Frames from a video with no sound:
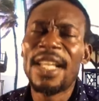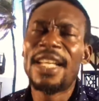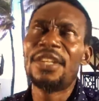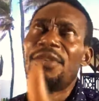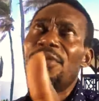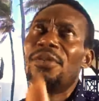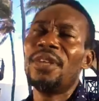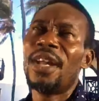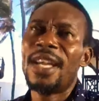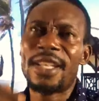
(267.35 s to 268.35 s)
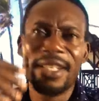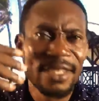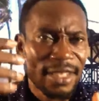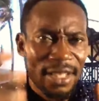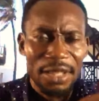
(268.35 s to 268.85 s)
And you are like,
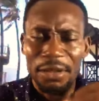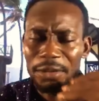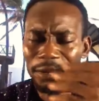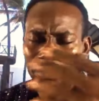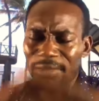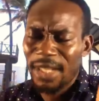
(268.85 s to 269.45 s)
you know,